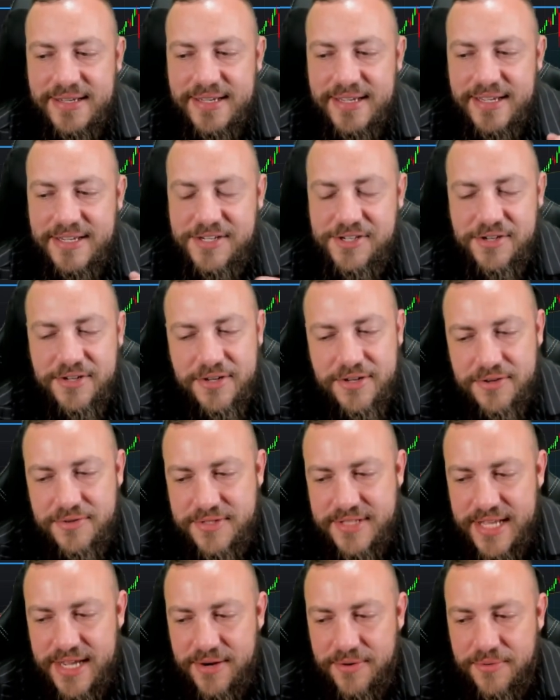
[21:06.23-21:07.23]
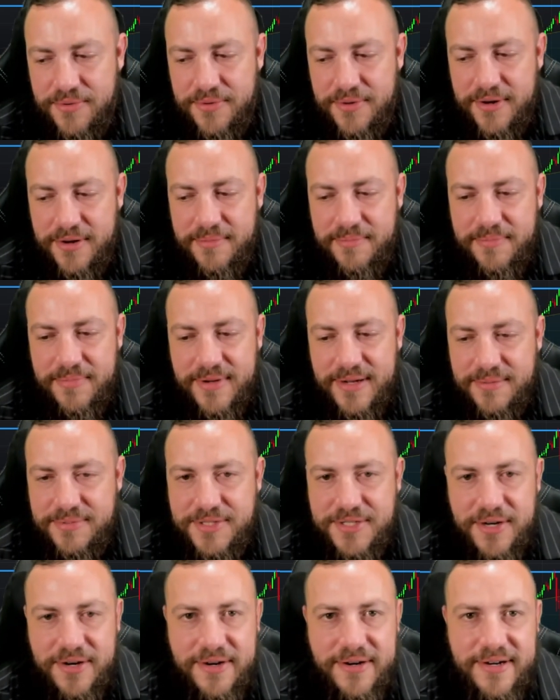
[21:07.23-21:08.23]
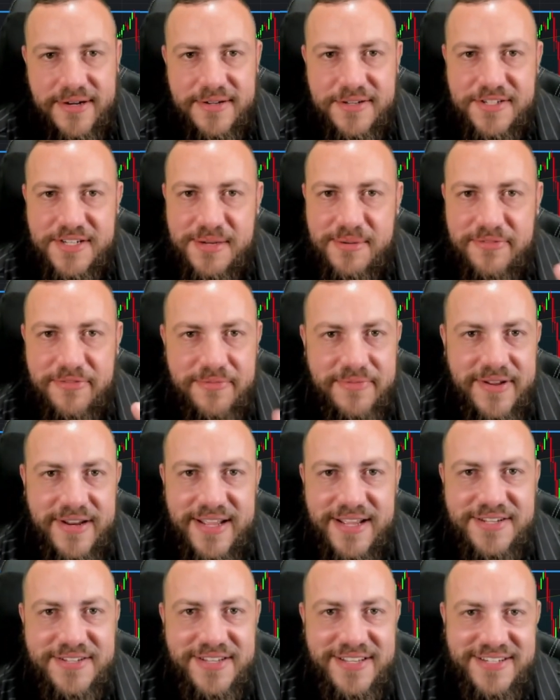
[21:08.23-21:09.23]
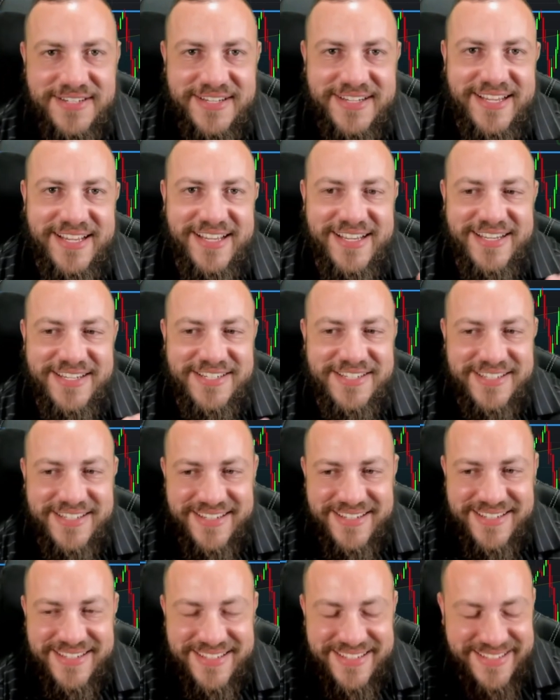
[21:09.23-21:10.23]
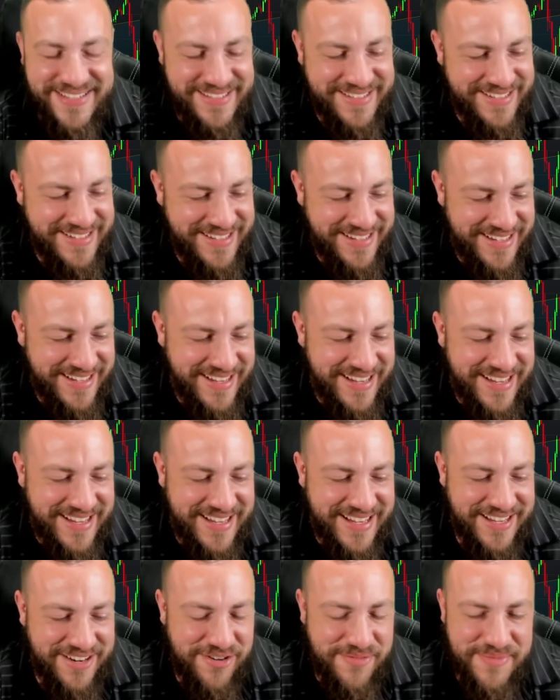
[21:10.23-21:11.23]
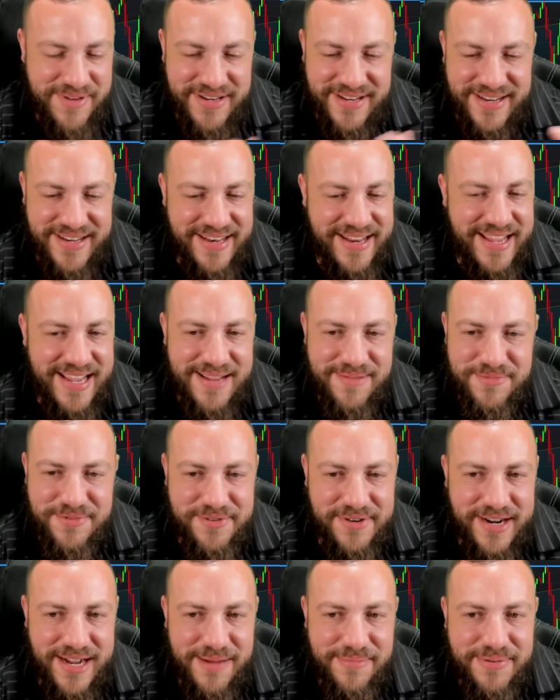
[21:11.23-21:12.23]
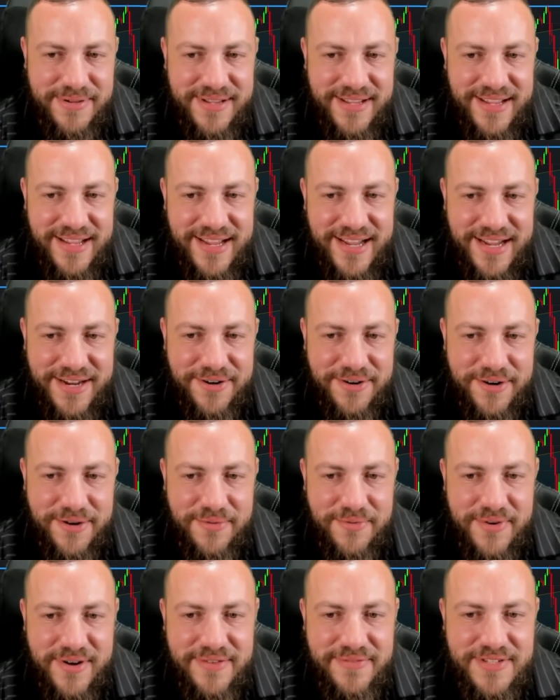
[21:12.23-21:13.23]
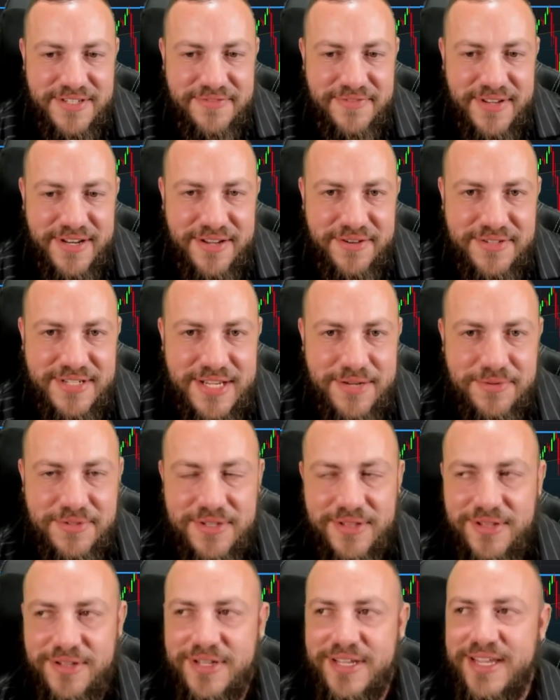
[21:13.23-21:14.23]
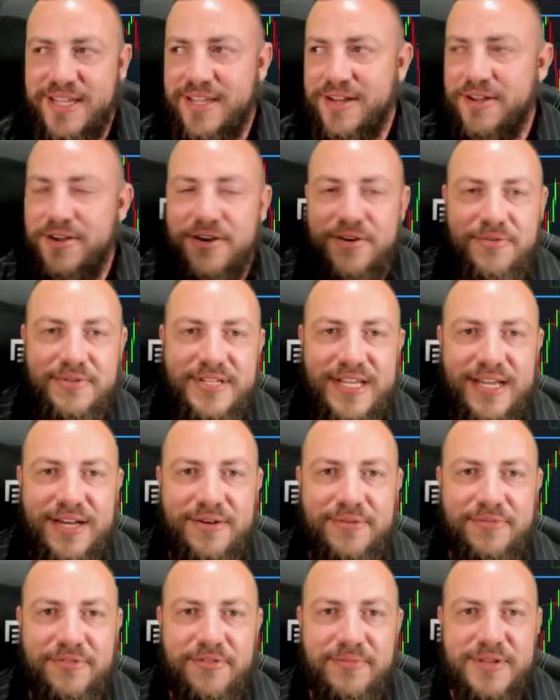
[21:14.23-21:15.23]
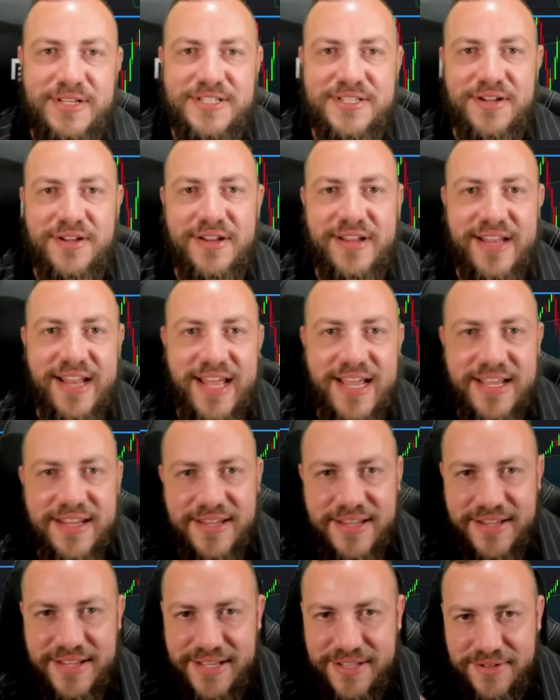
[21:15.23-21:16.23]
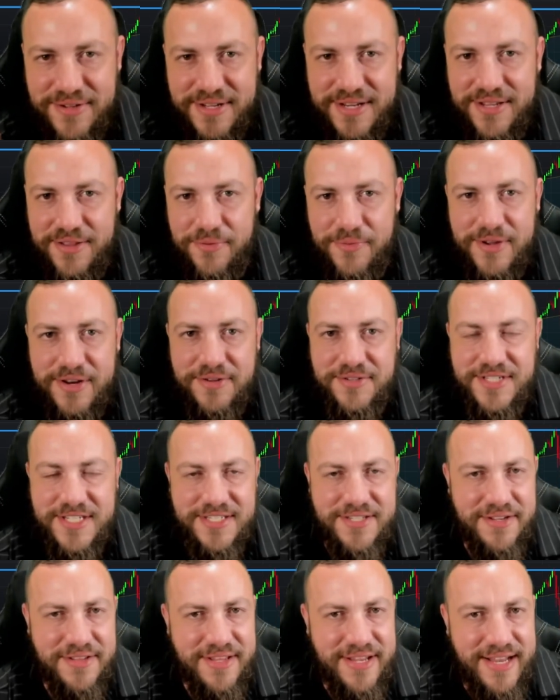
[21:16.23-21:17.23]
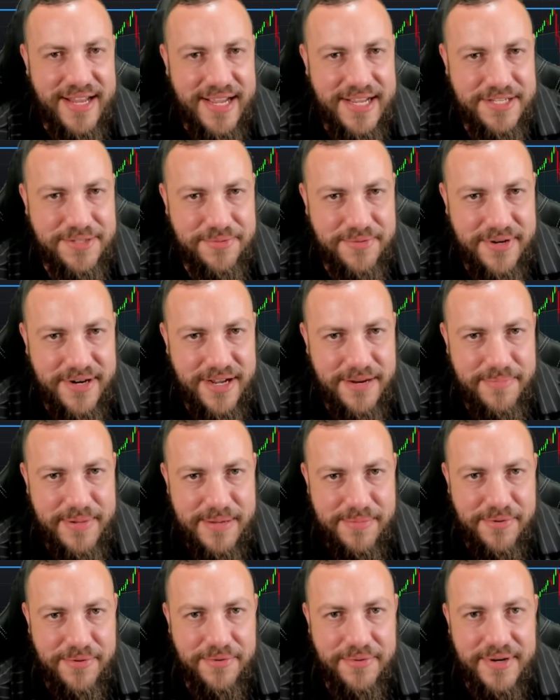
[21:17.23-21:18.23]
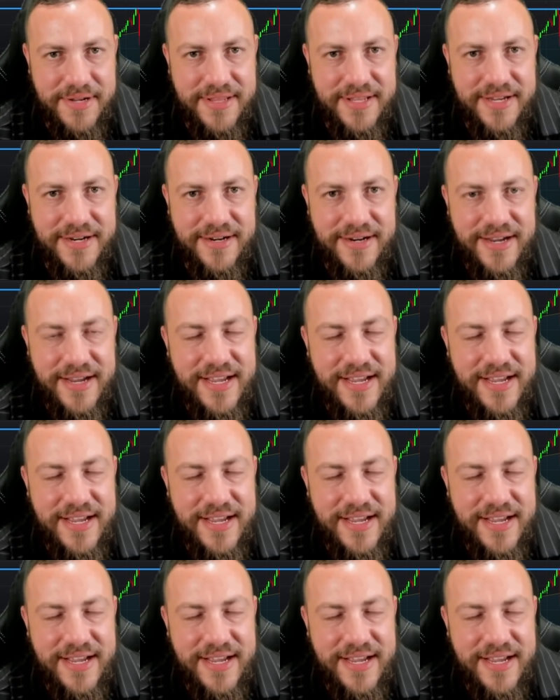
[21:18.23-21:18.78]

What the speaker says: I shouldn't use that word. I'm sorry. Jeremy from Financial Education. I don't mean to name drop. I heard on one of his videos he was looking in a hotel room. He saw light, like looking in the windows, he saw the lights were on, people were in there.